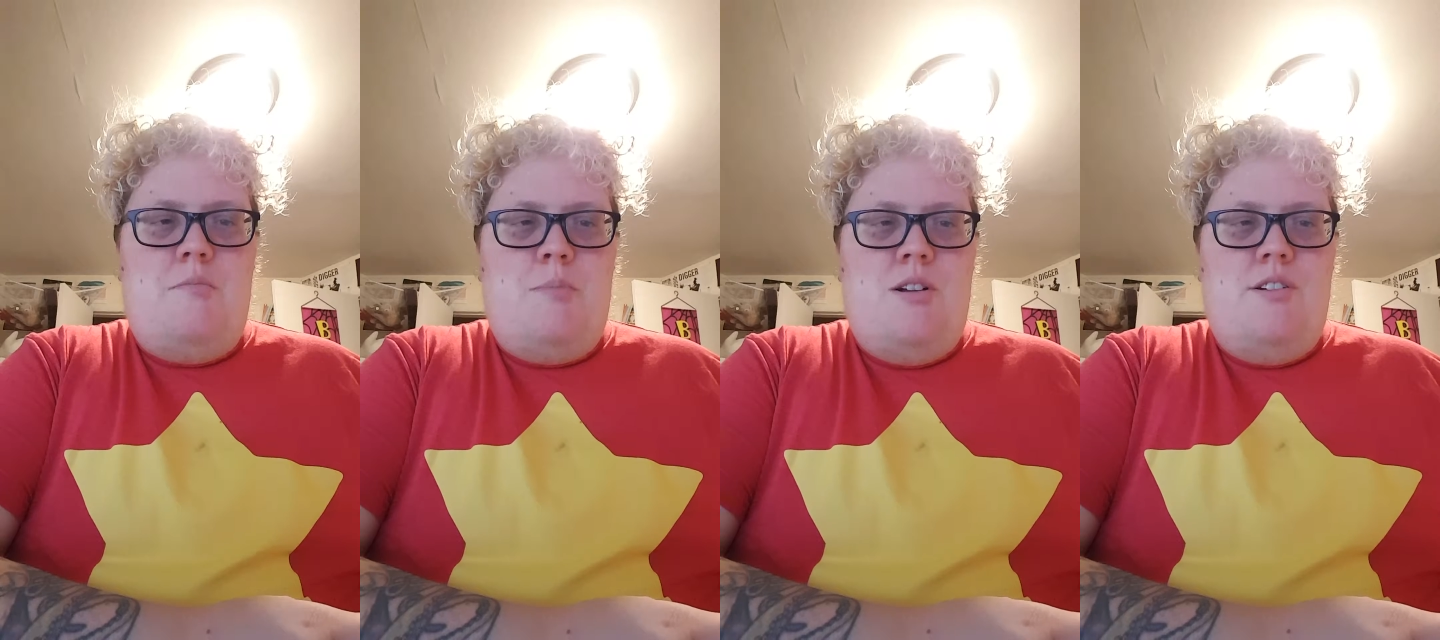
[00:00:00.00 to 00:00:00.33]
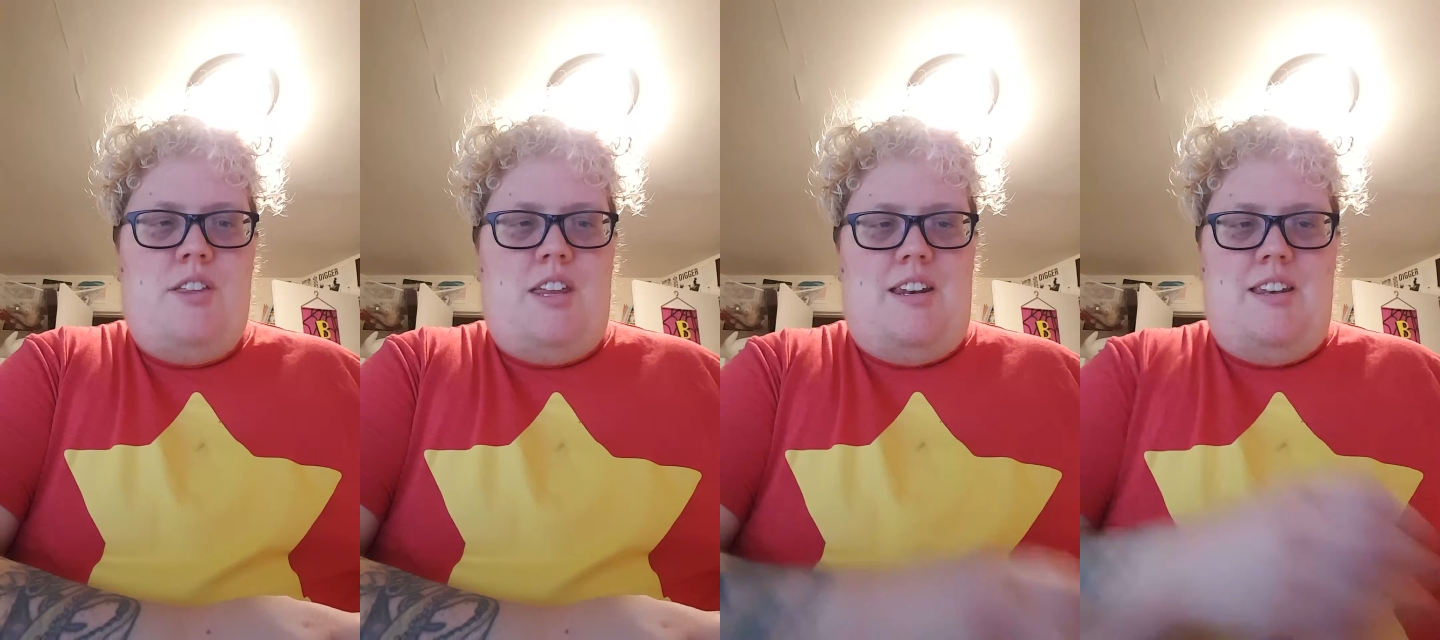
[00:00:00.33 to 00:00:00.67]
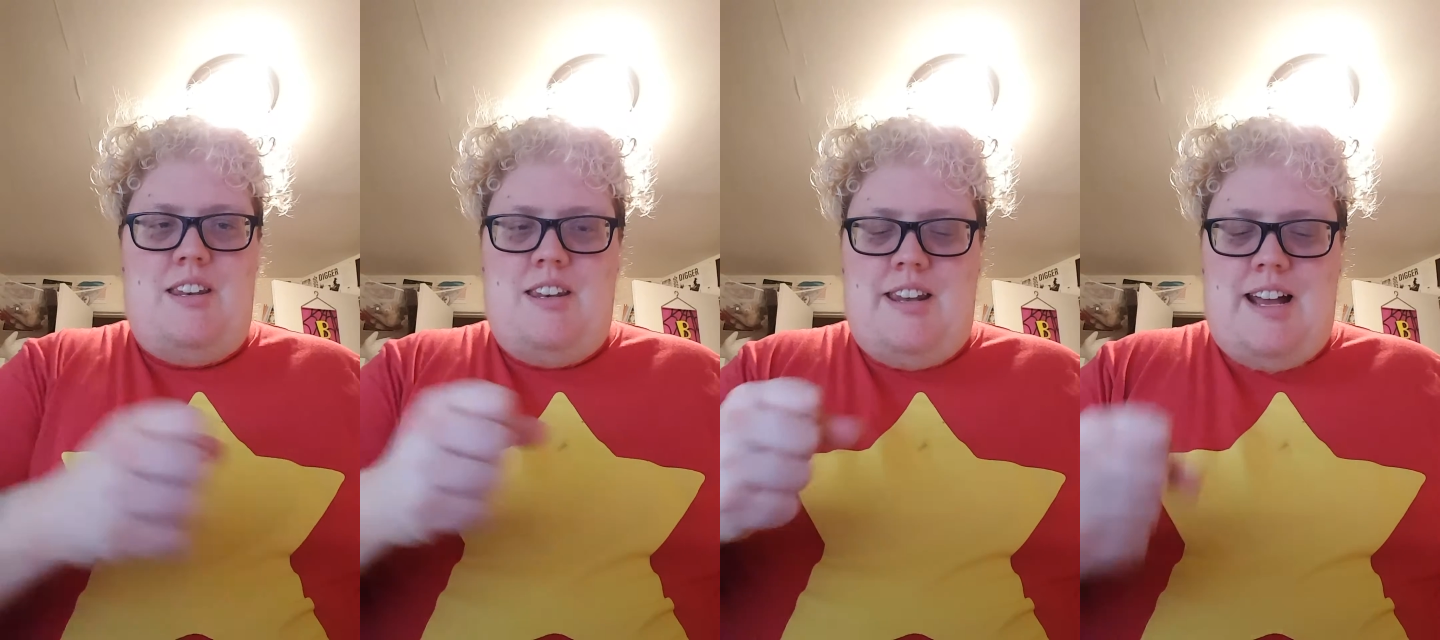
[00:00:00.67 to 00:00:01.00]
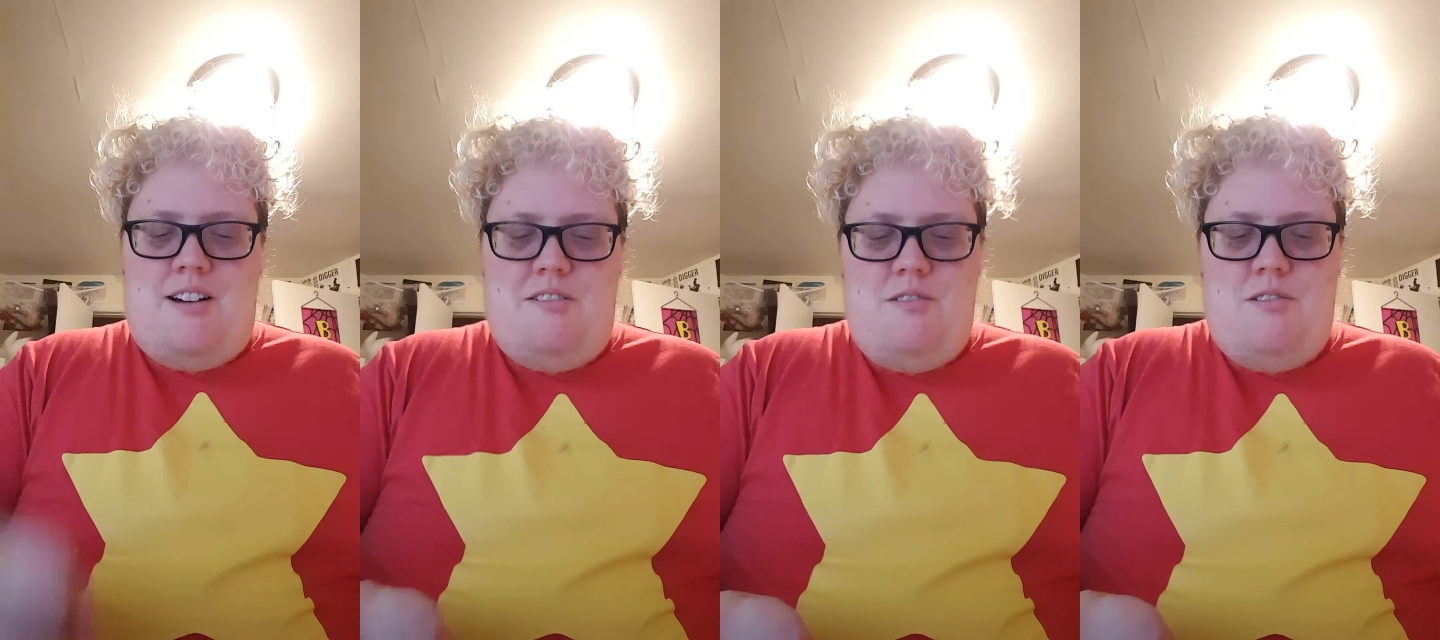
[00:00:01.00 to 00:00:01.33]
at birth and
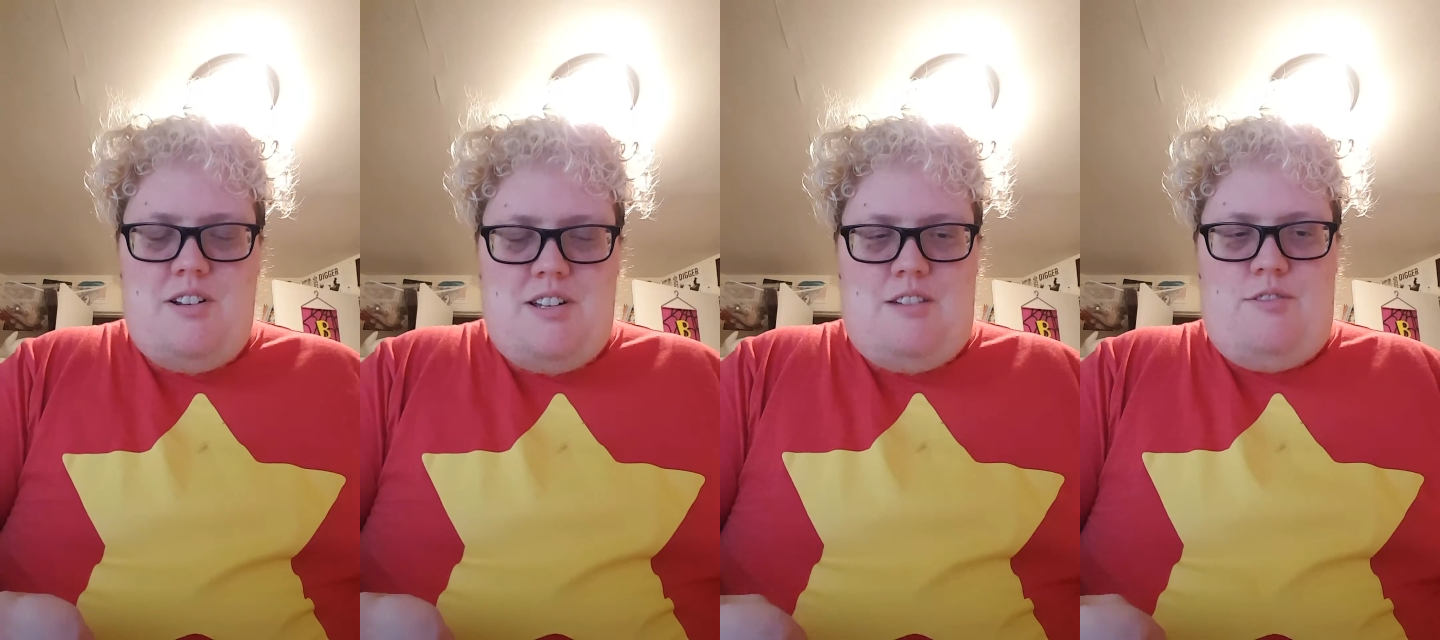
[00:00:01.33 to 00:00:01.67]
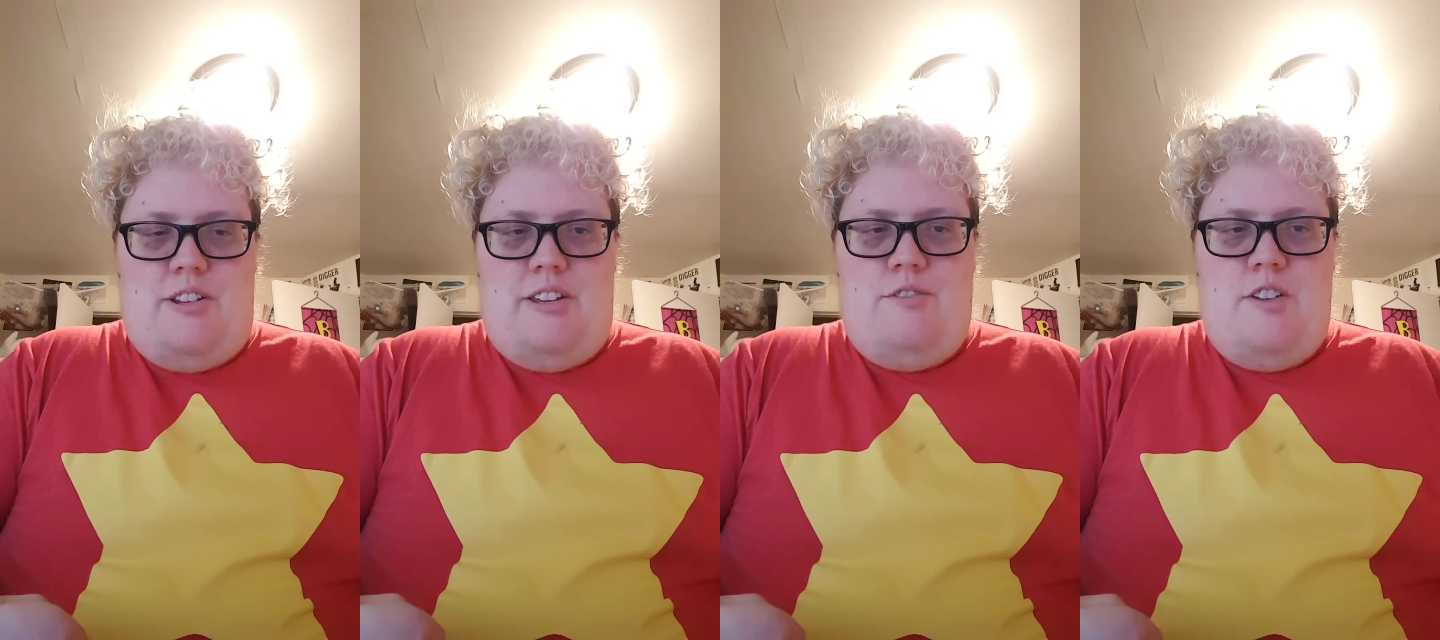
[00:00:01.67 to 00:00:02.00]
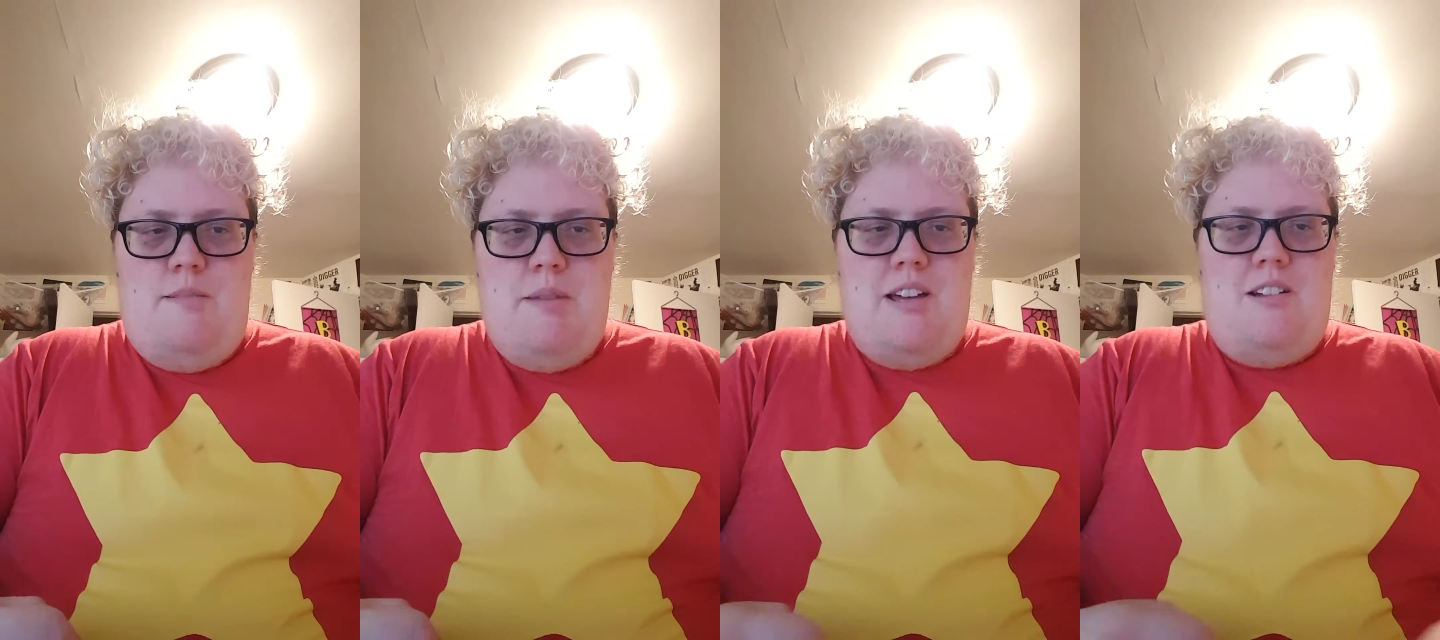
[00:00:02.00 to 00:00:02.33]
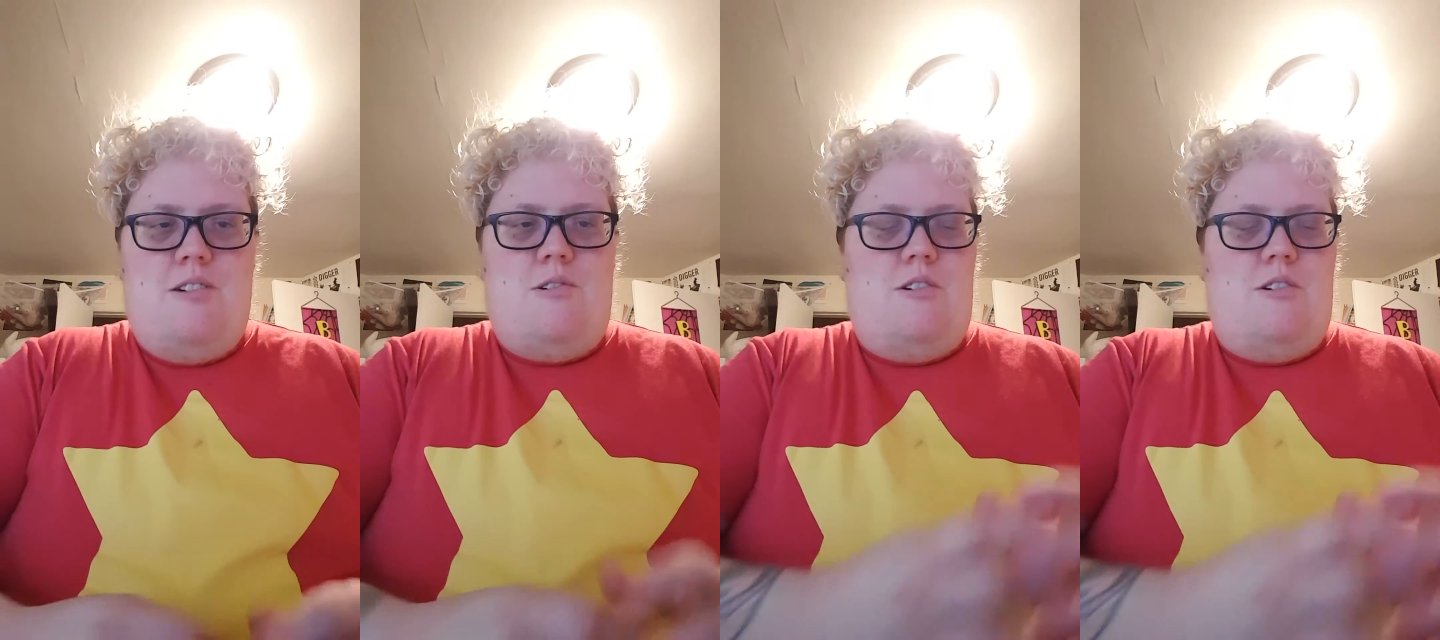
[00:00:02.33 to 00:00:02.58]
now you are definitely female,